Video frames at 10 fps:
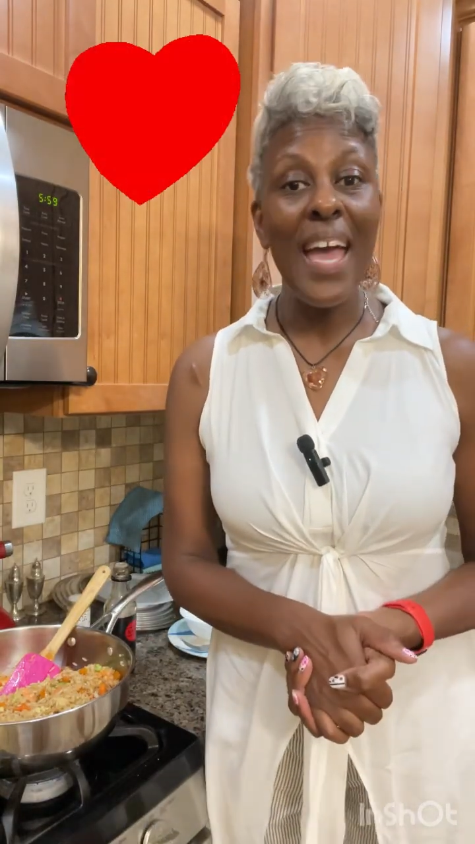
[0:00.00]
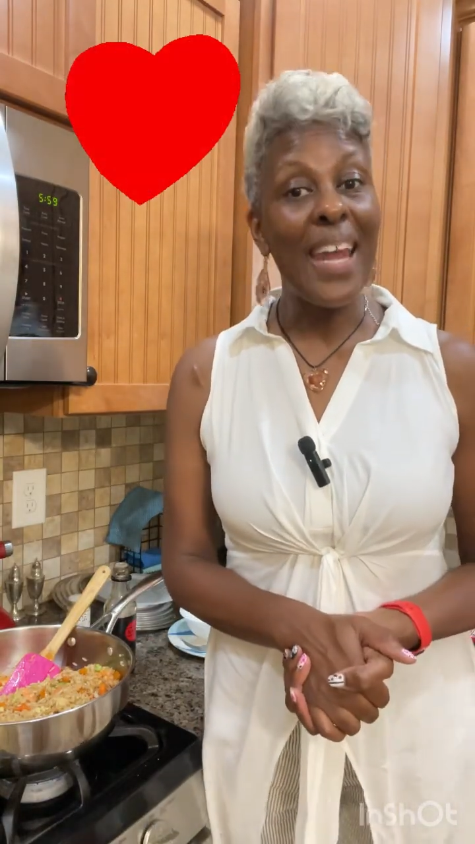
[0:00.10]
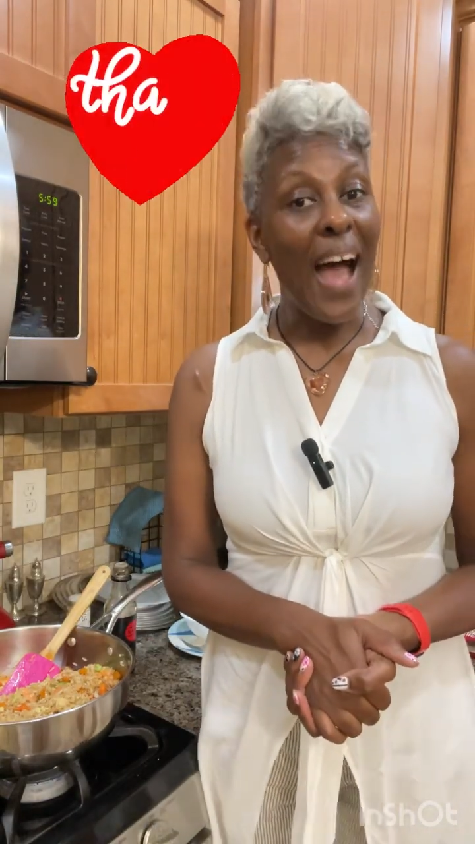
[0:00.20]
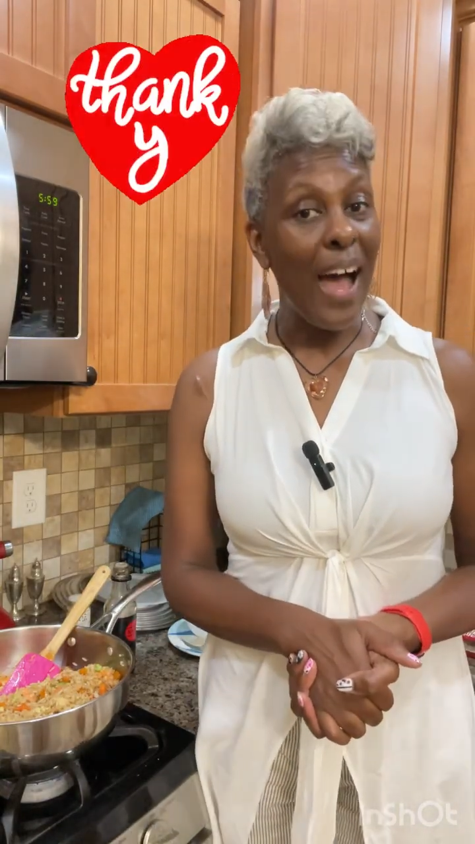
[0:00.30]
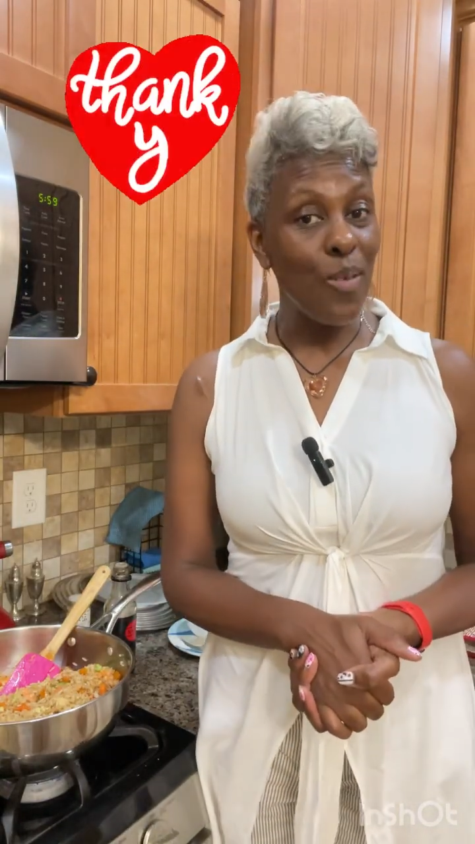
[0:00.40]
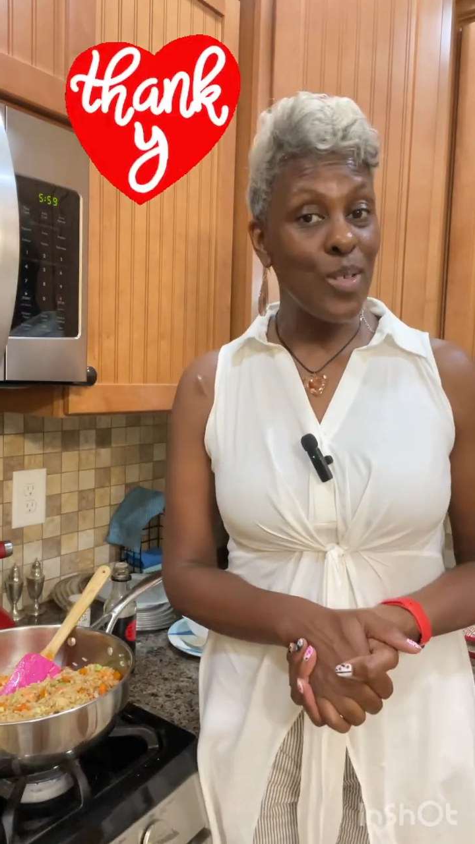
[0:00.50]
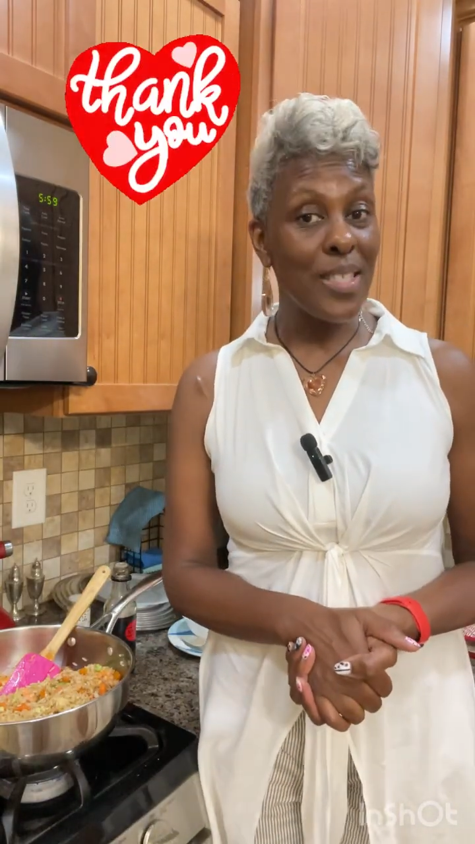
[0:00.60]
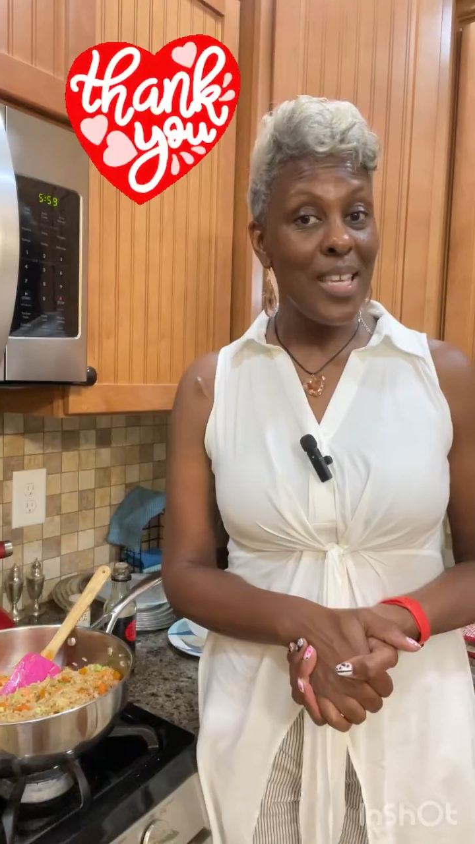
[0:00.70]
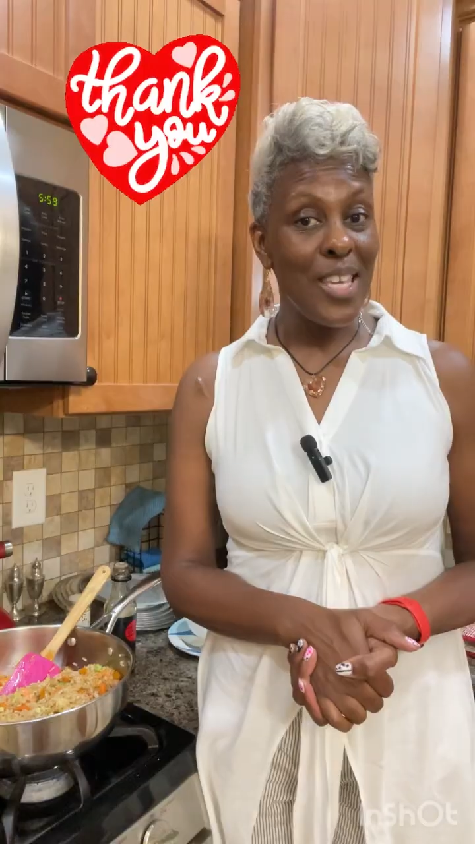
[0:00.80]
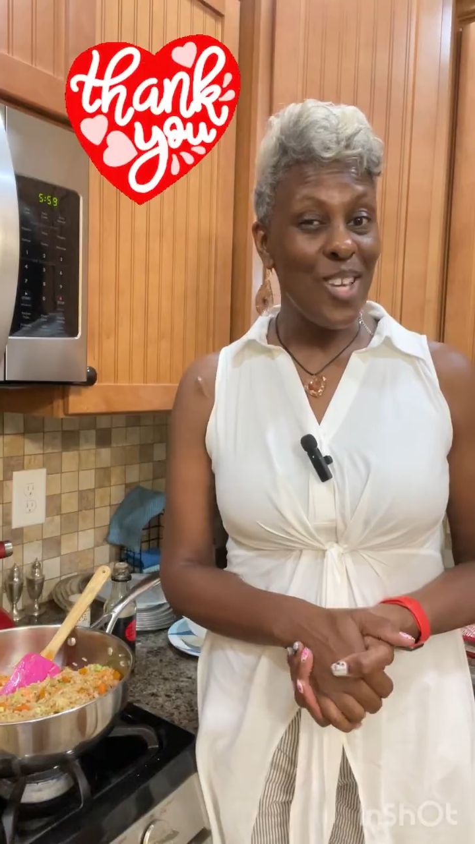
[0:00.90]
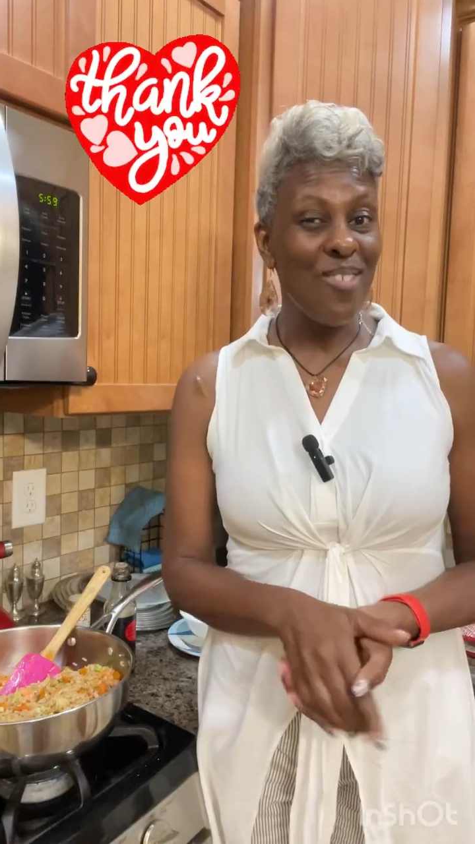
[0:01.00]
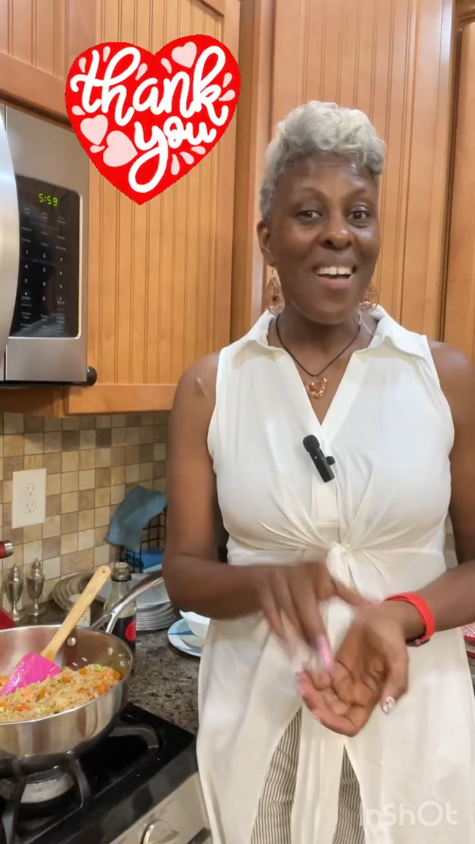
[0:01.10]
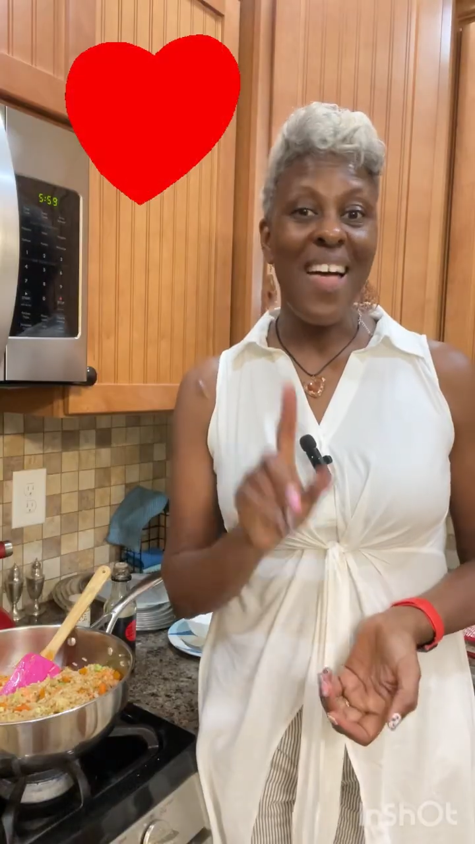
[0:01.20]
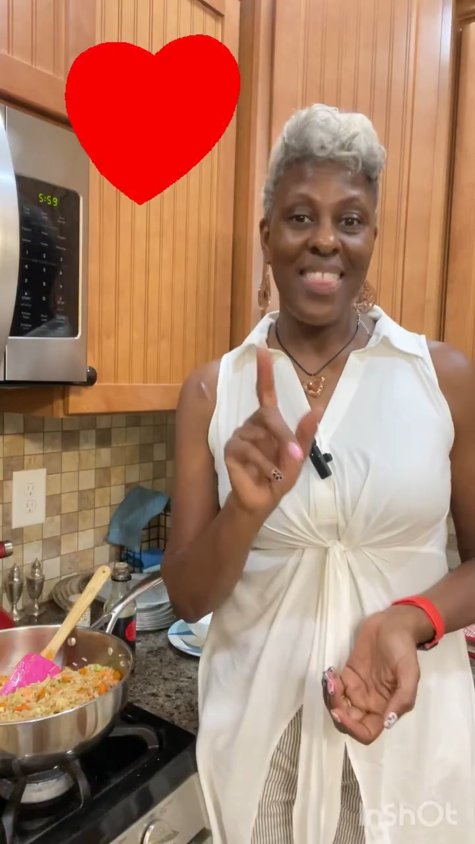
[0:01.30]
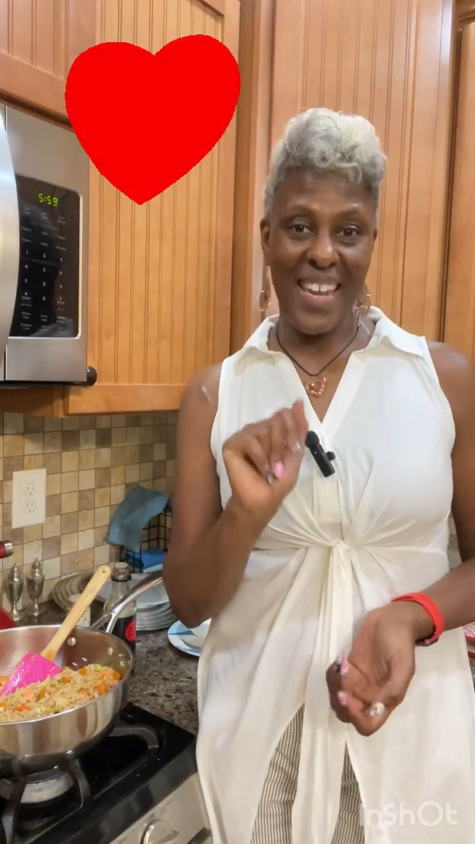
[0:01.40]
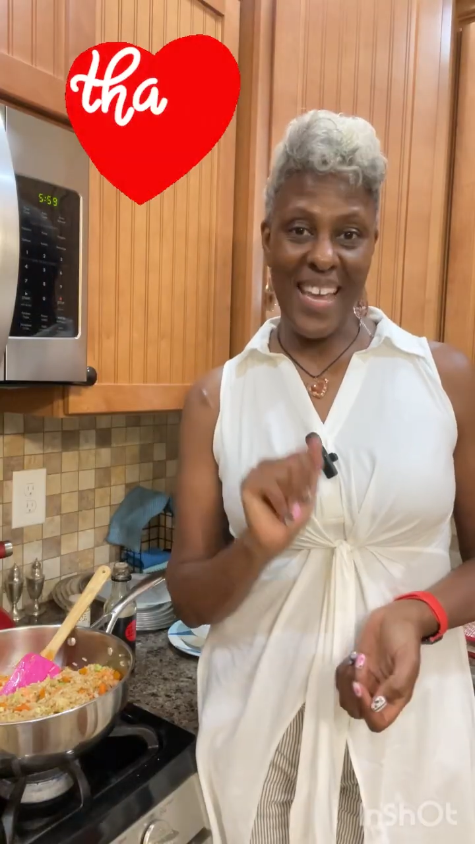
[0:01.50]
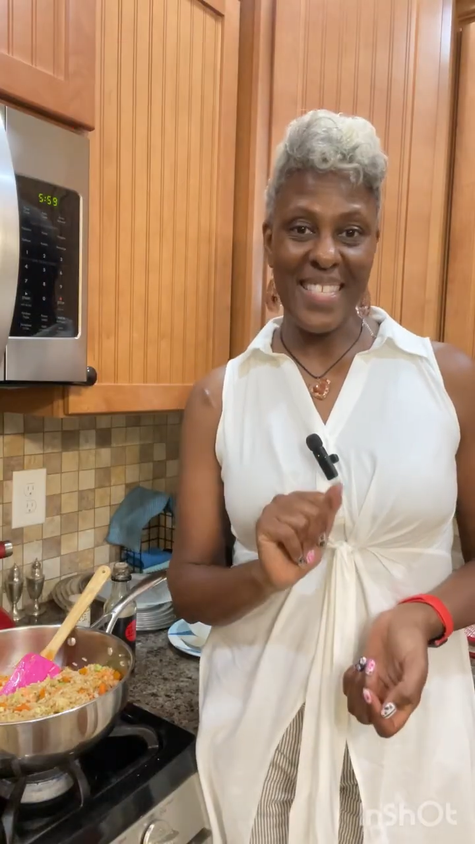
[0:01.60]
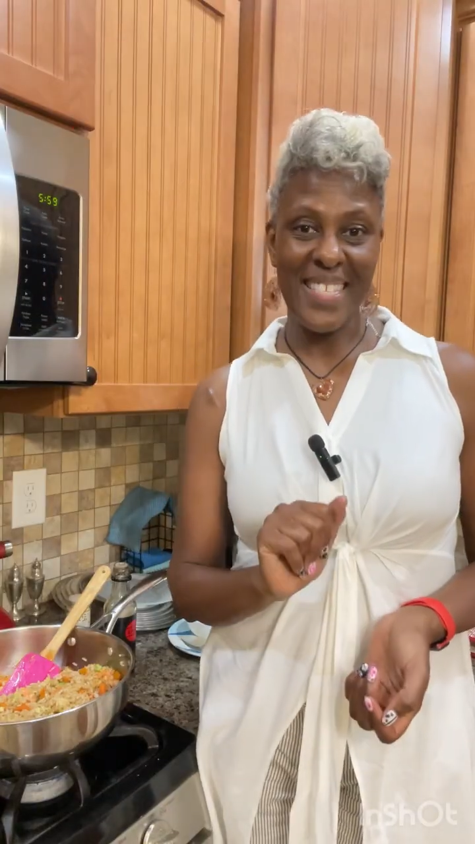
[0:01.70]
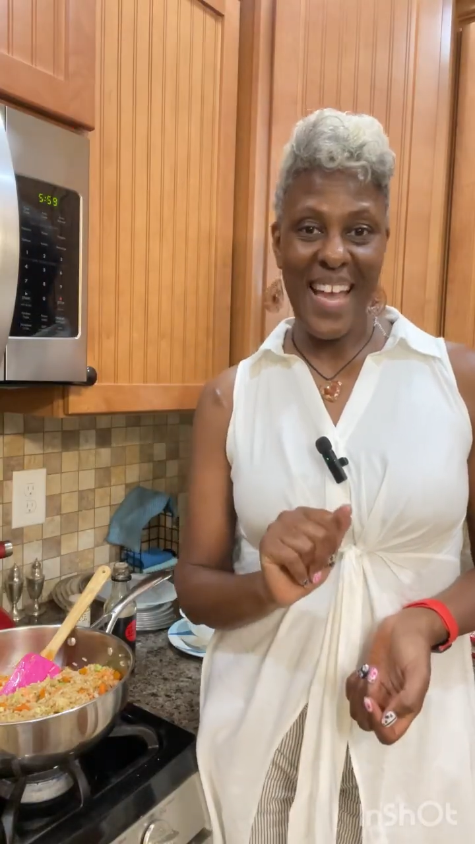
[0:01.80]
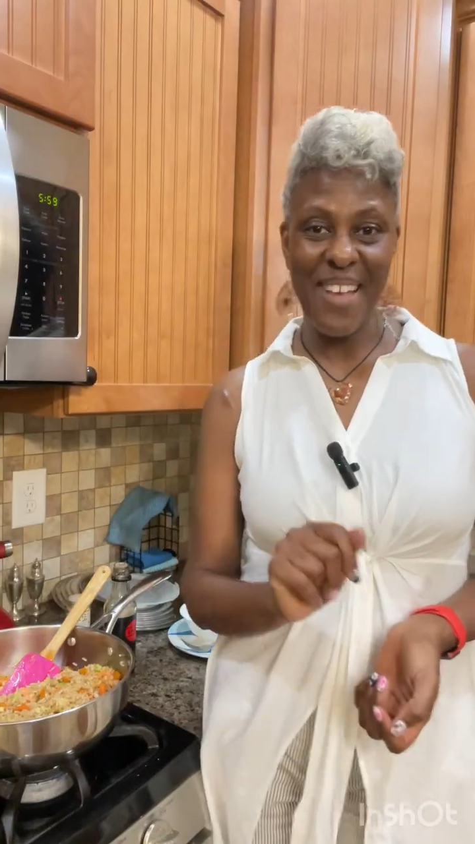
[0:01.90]
And I will see you the
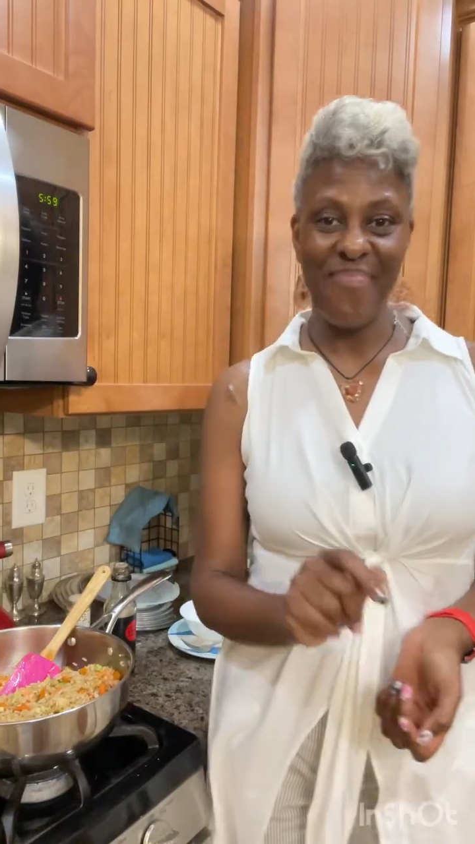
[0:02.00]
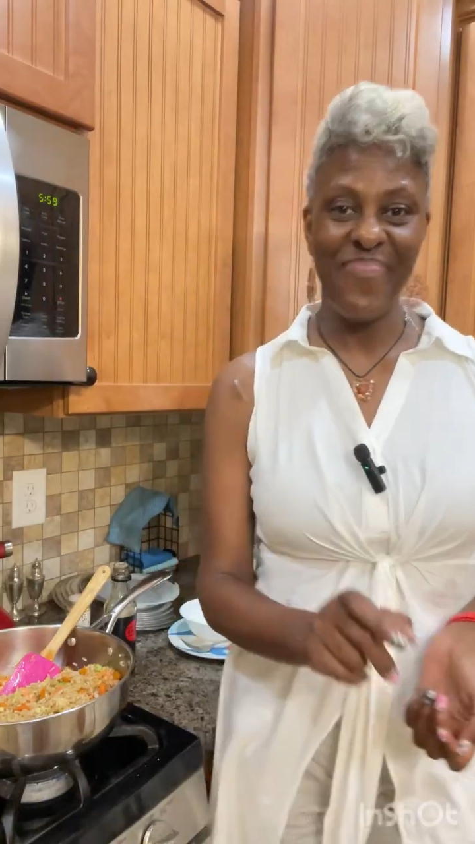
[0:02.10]
next time.